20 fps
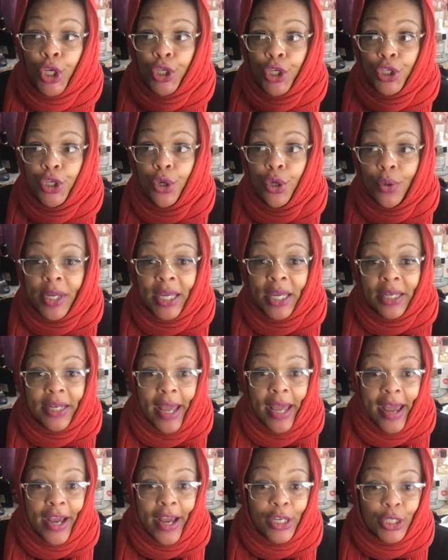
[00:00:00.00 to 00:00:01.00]
you can
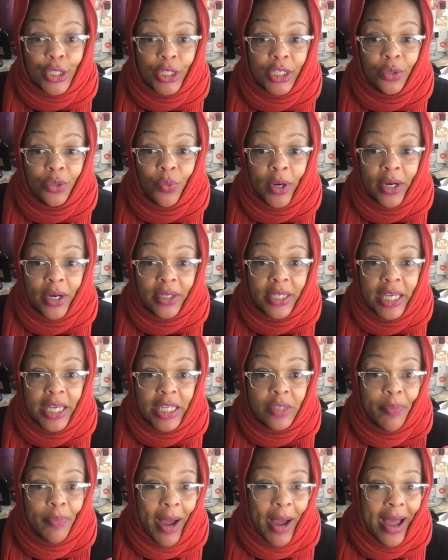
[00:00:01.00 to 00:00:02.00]
actually wear
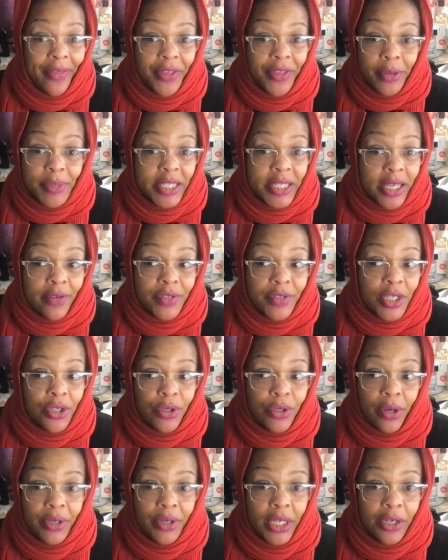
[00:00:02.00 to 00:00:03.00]
these by themselves and you
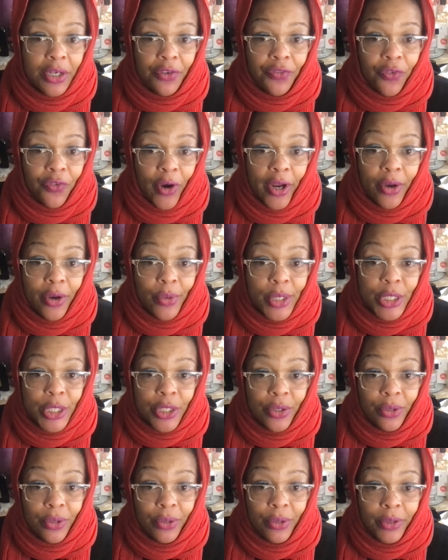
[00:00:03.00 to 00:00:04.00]
don't need a fragrance
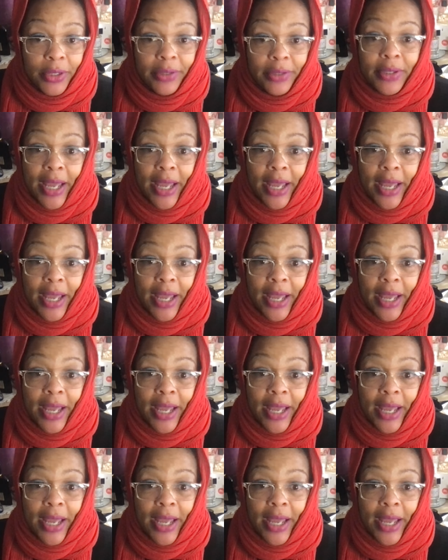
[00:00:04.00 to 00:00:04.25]
on.